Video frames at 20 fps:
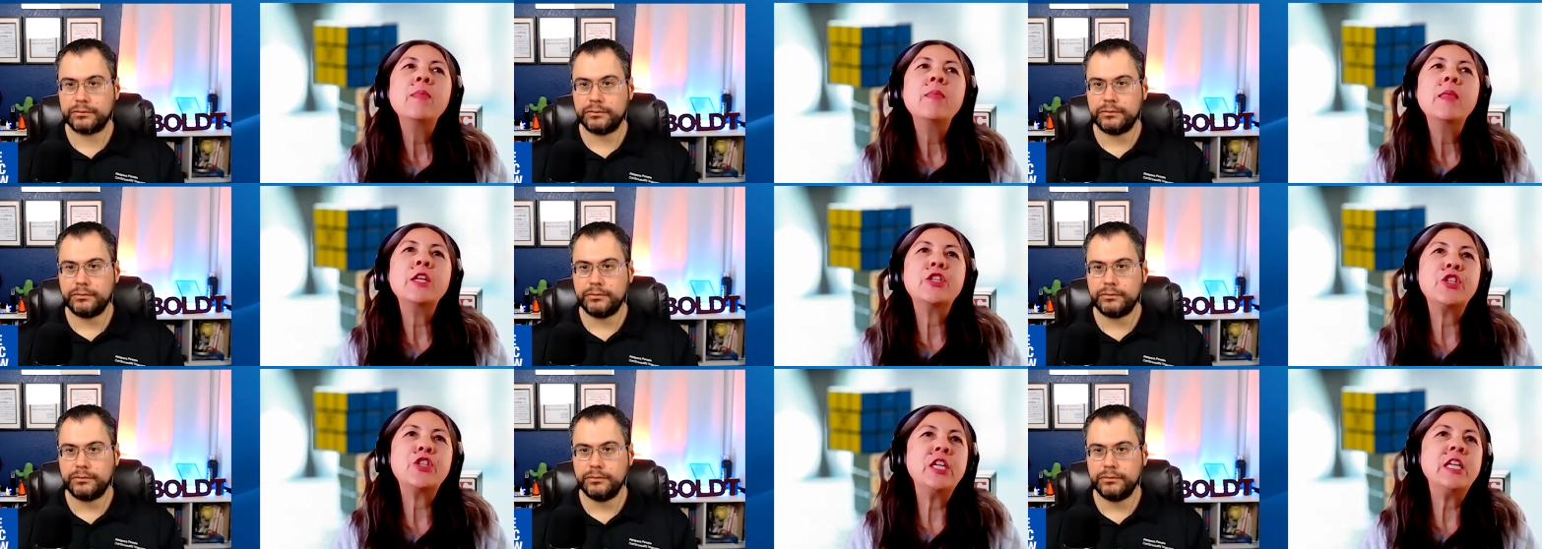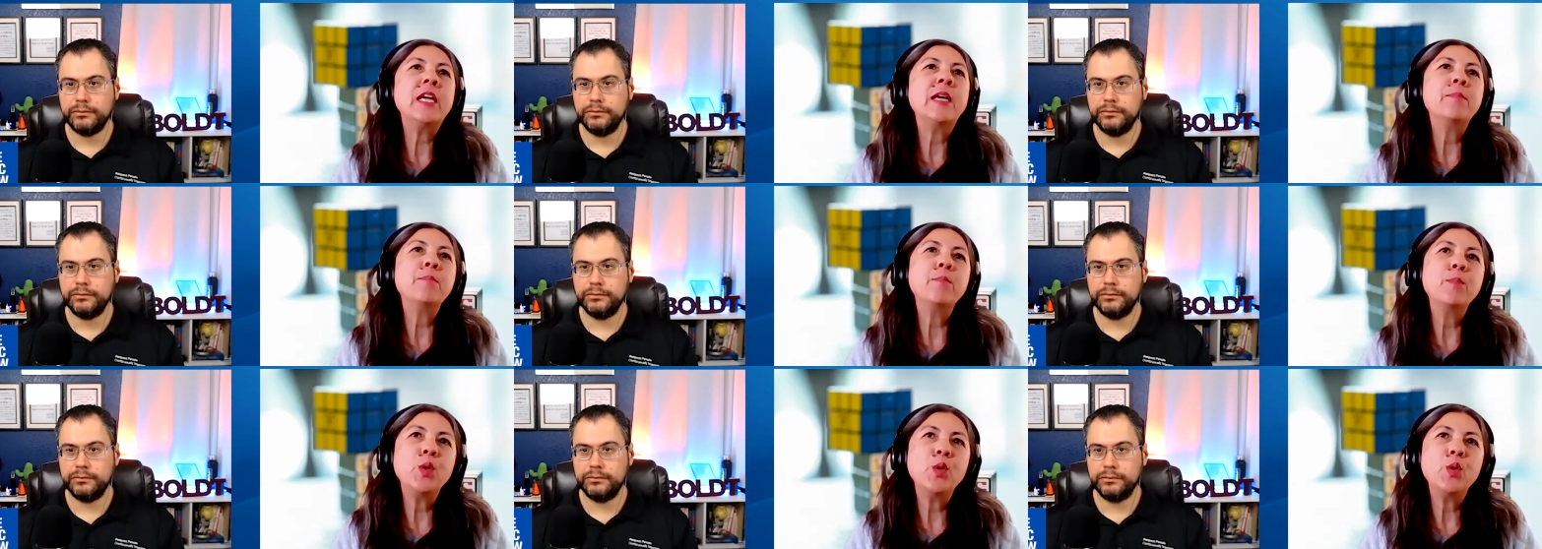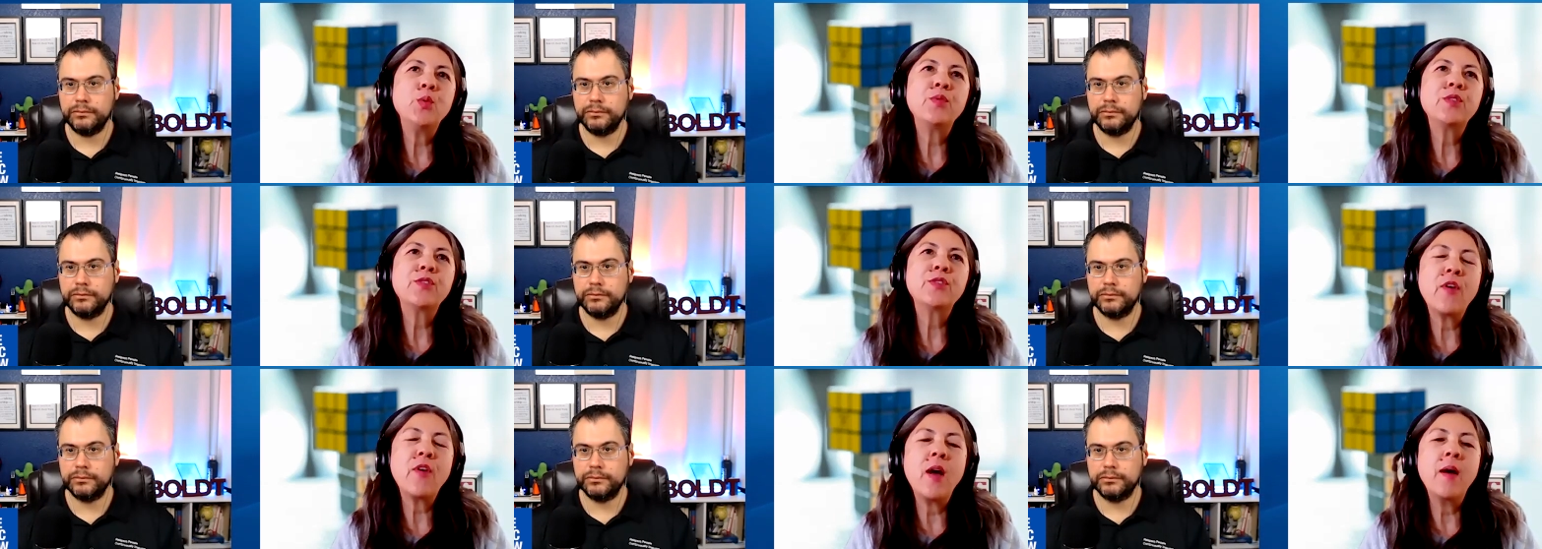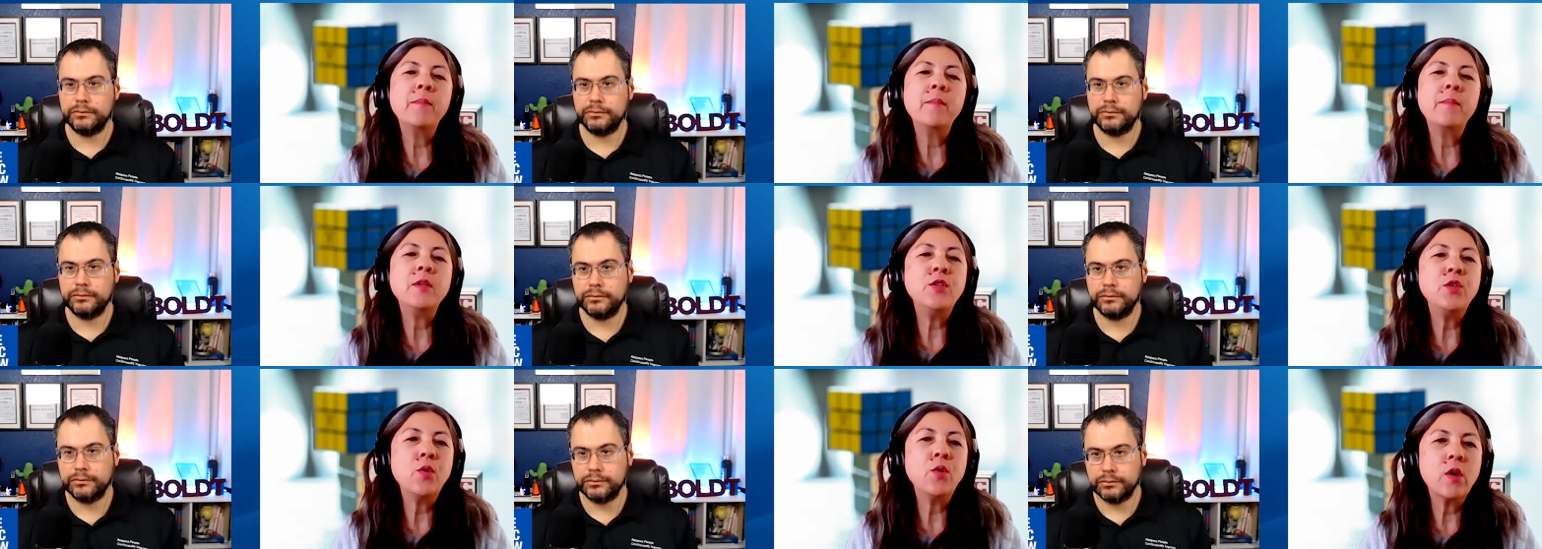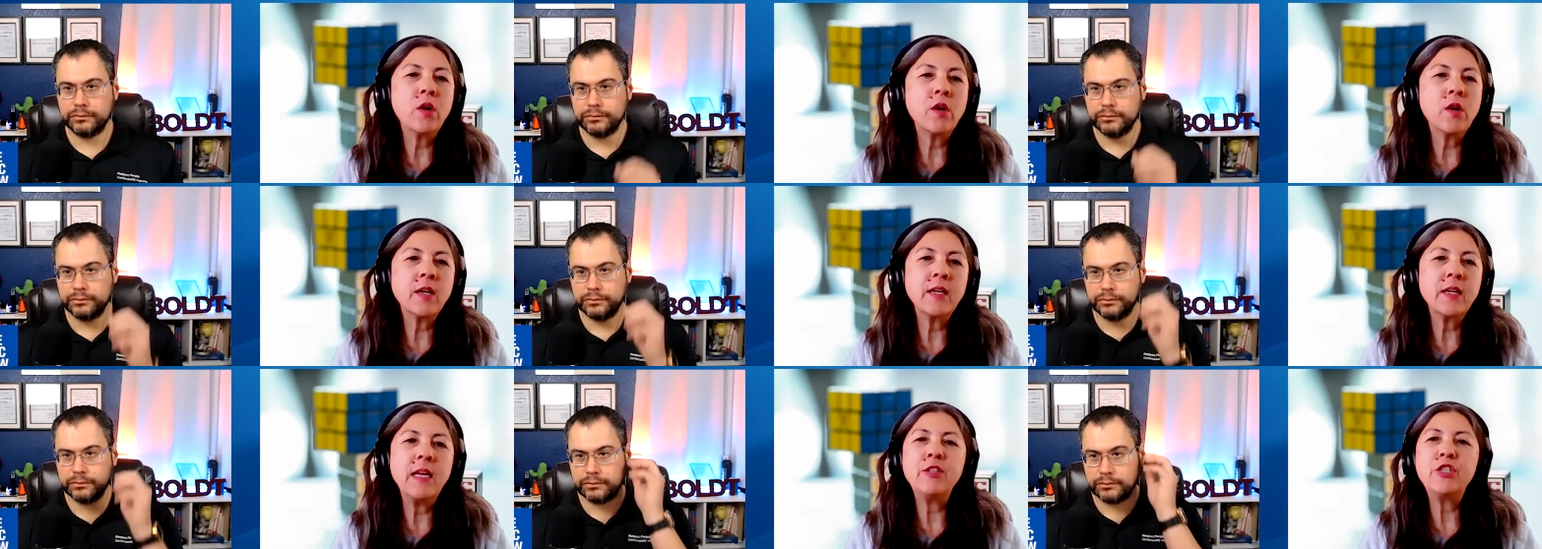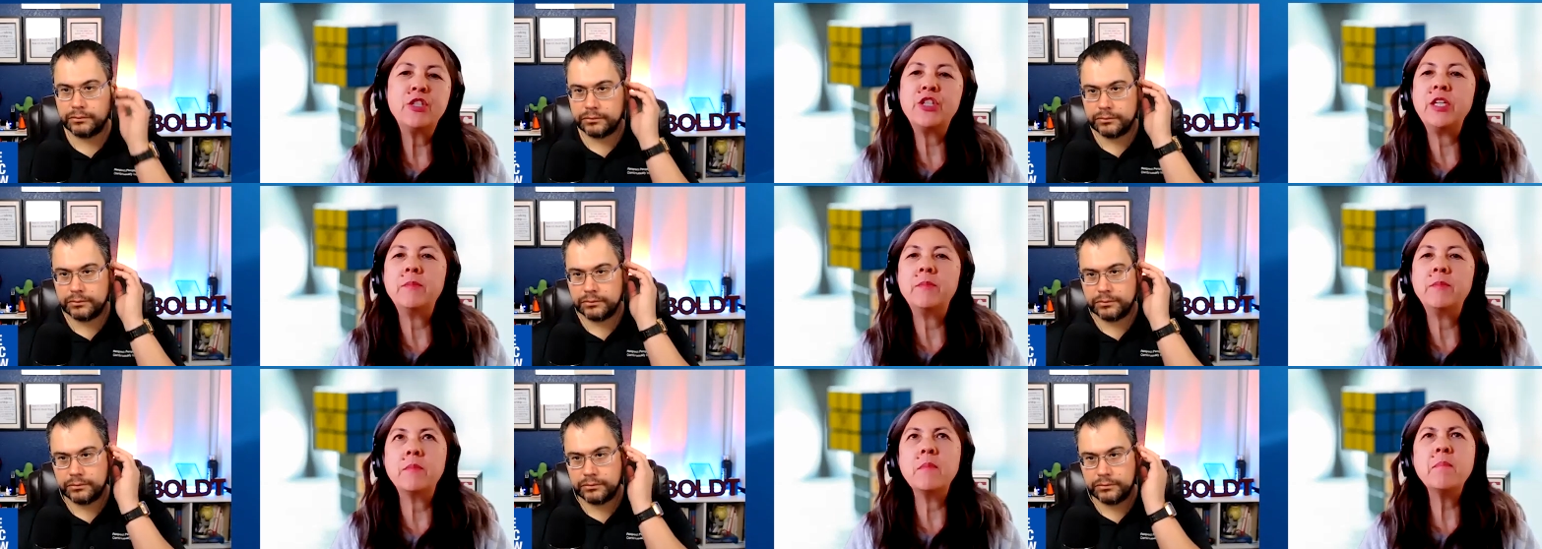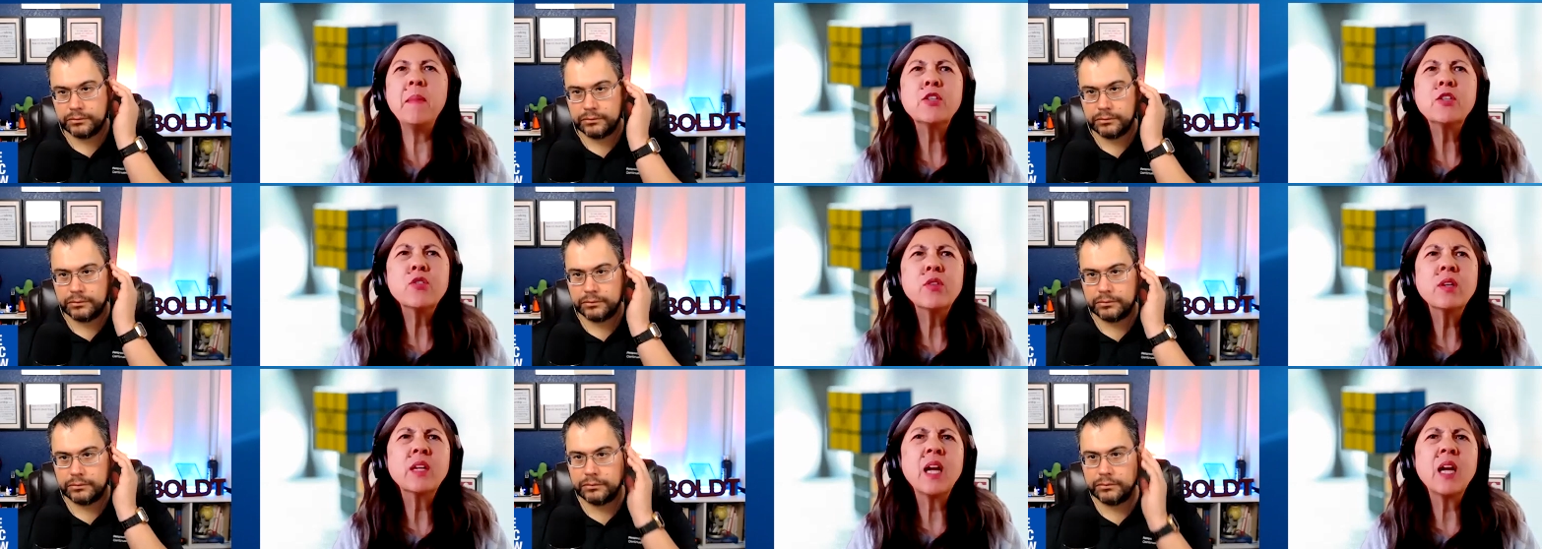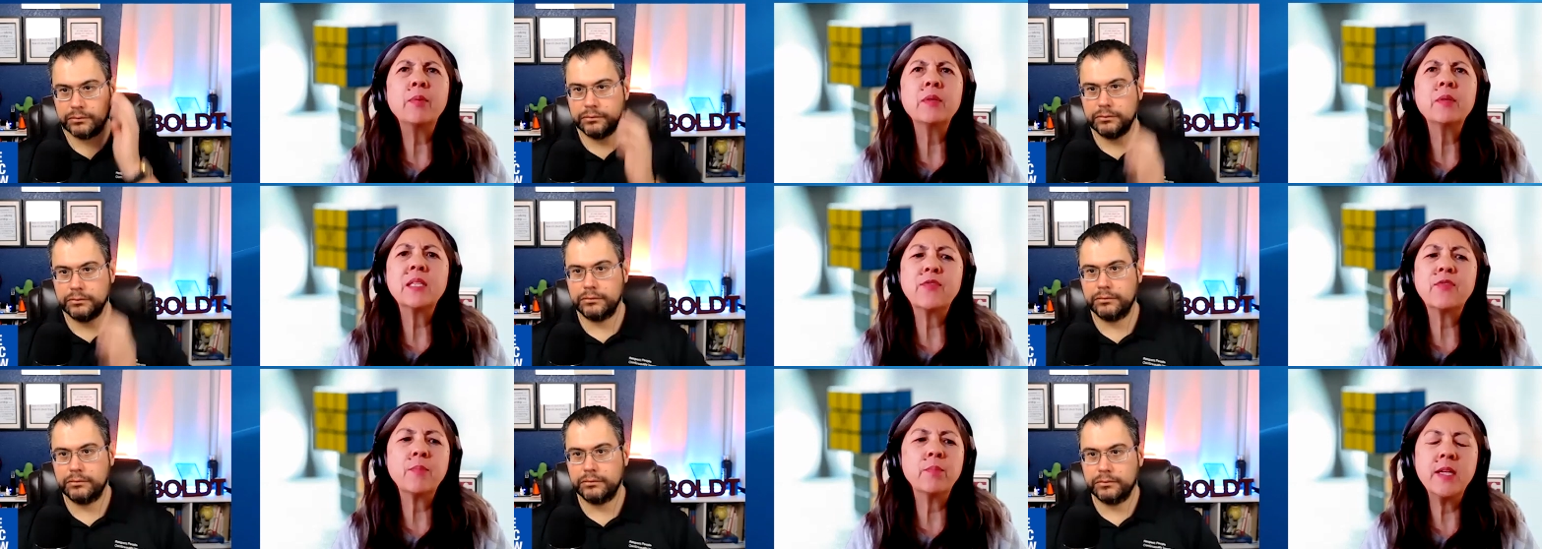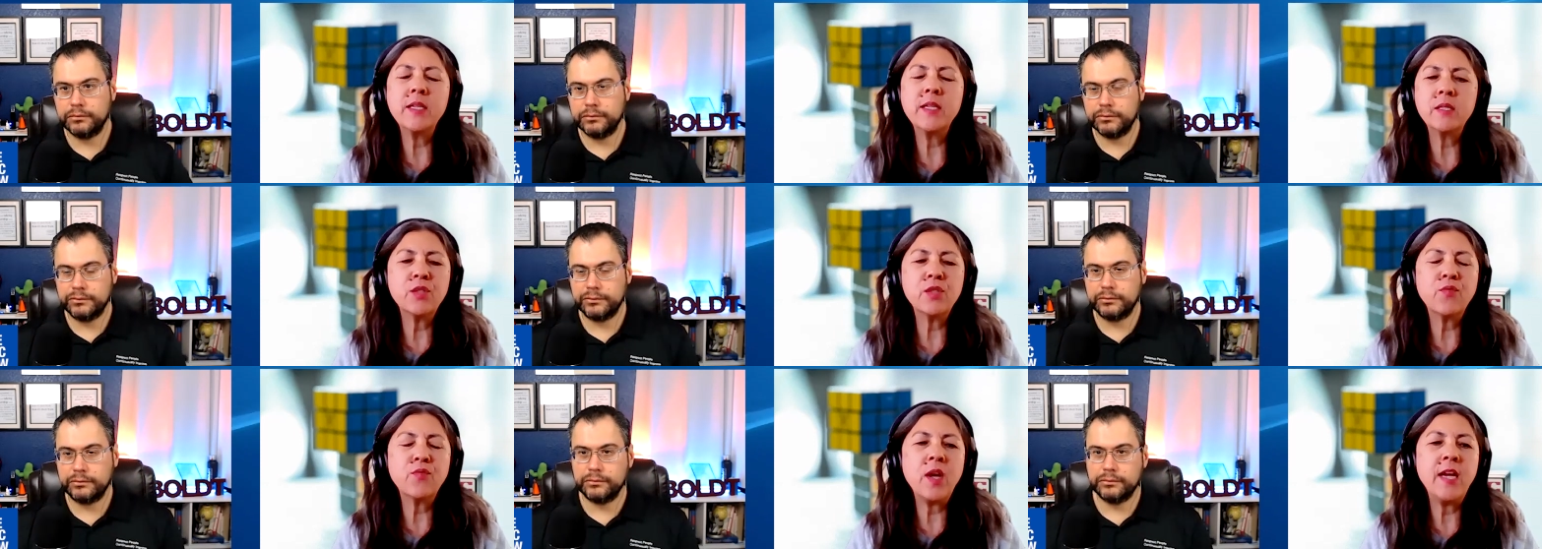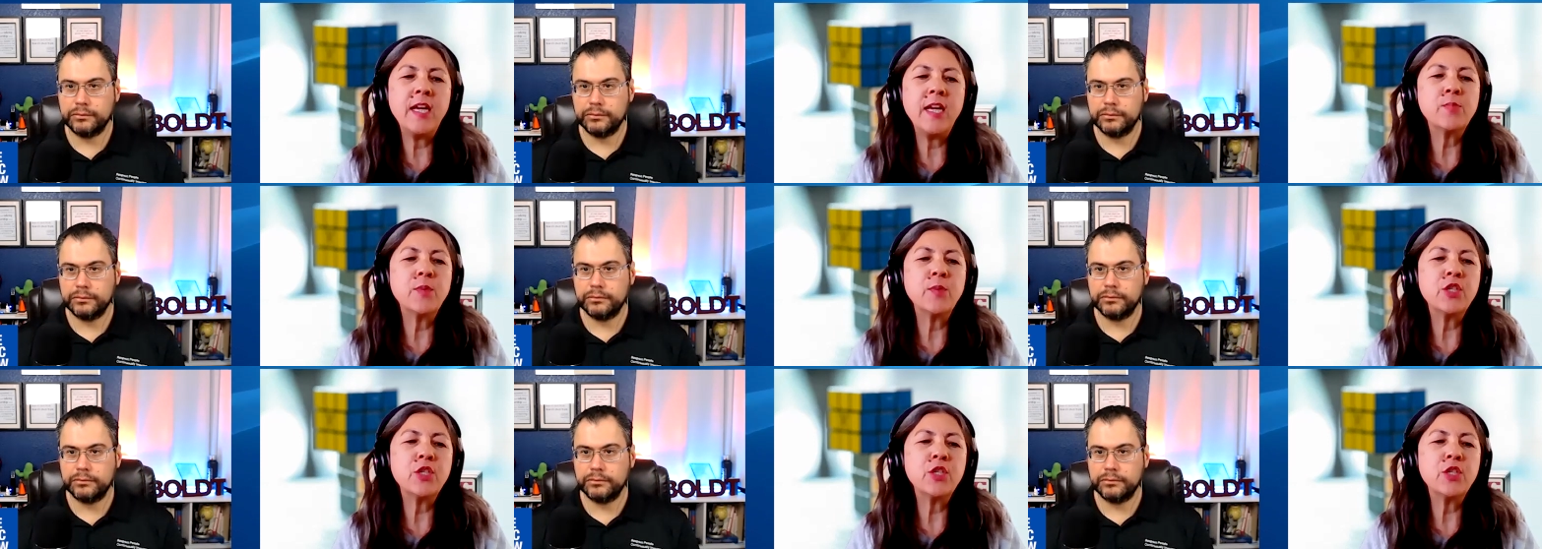Speaker 1: that she had moved from New York and she had mentored in a couple different places for ACE,